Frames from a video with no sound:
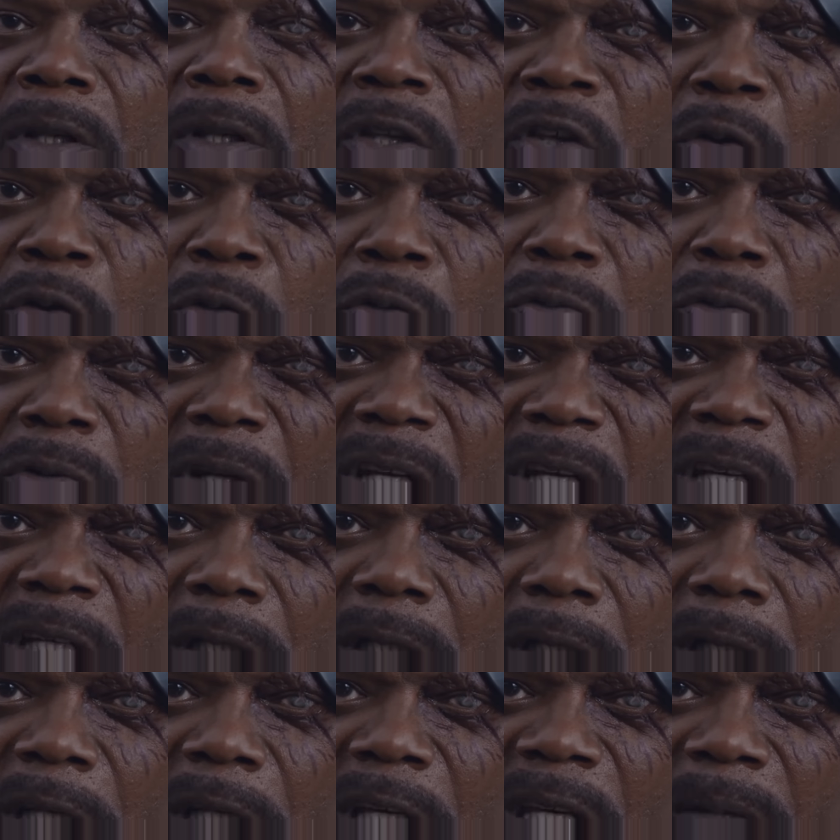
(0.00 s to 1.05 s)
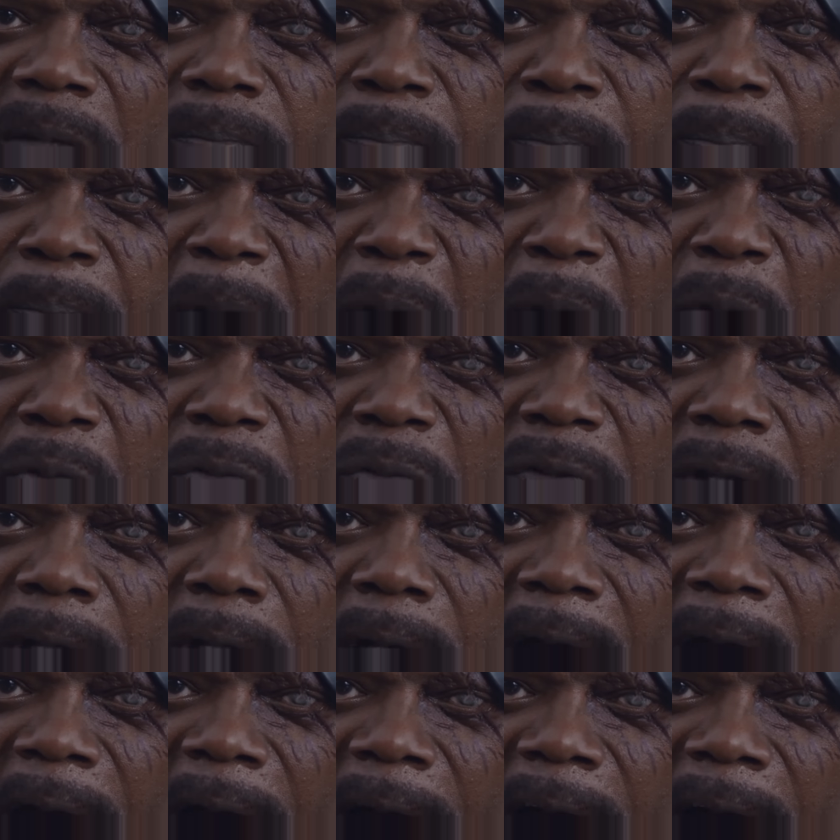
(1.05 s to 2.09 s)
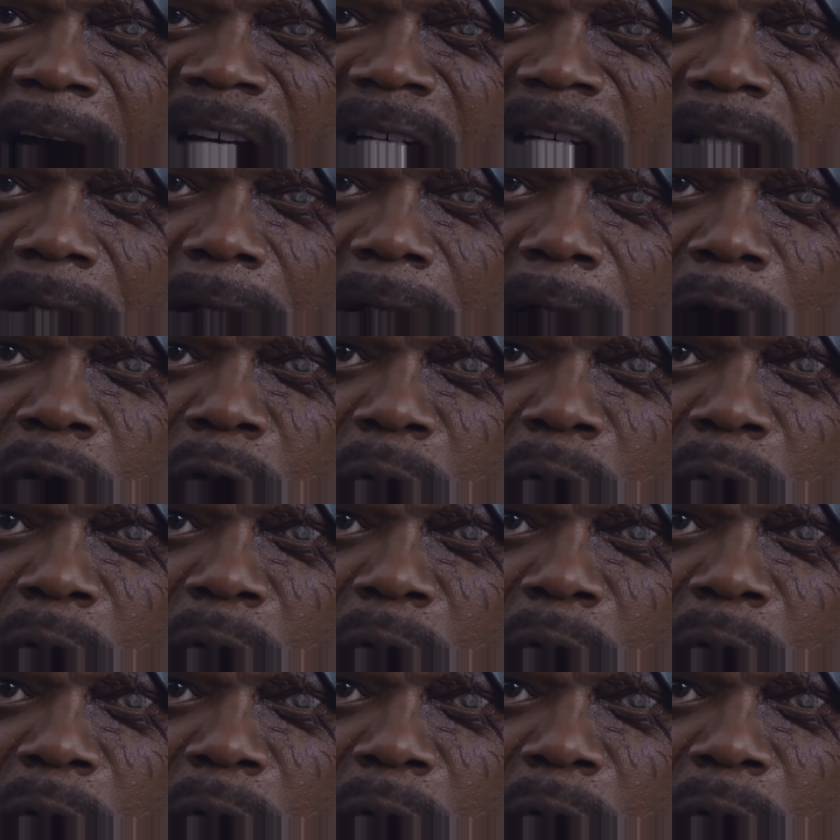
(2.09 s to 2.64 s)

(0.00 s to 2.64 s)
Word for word: because I don't recall seeing it remarked upon elsewhere.